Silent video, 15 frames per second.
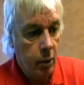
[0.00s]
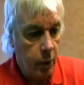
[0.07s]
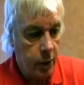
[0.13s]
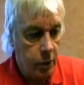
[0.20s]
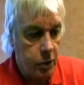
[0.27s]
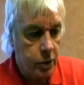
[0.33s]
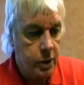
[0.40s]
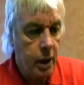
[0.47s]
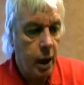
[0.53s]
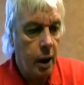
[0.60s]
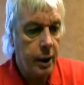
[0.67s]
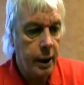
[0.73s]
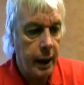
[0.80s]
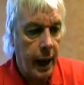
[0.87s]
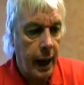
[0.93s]
where you
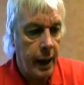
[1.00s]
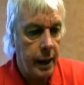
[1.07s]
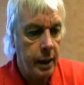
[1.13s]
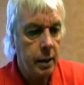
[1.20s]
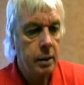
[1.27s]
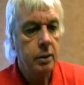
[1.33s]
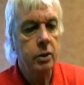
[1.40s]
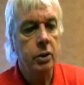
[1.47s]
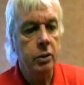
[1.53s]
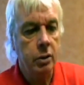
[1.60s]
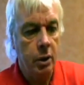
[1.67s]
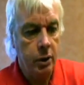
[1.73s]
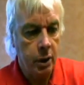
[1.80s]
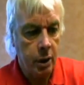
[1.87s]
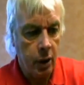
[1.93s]
start at A, you
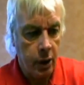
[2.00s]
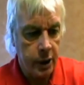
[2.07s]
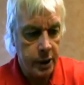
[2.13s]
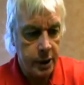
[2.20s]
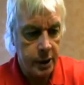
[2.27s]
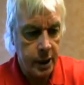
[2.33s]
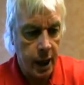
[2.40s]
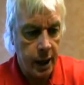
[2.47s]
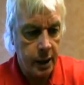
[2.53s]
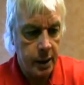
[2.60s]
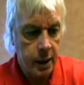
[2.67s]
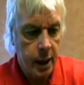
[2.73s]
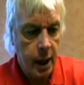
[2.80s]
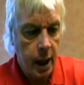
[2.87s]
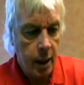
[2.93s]
know you're going to
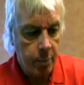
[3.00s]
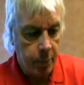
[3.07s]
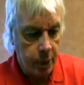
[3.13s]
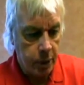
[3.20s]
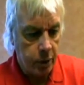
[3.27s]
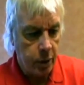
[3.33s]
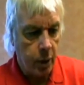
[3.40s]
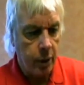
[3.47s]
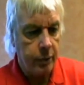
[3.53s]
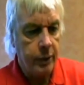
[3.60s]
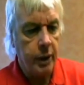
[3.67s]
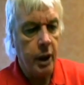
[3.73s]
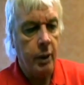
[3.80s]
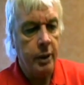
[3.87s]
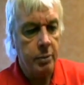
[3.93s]
Z, but you know if you